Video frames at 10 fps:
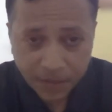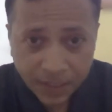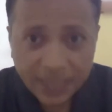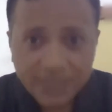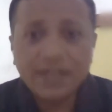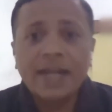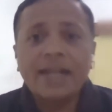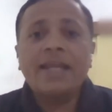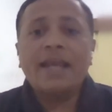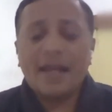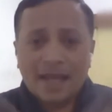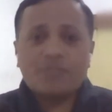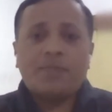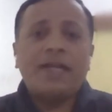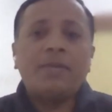is ready and has
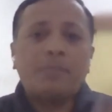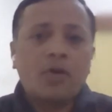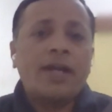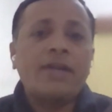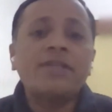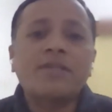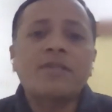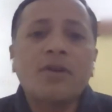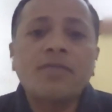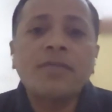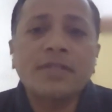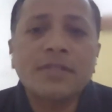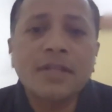been deployed in several of these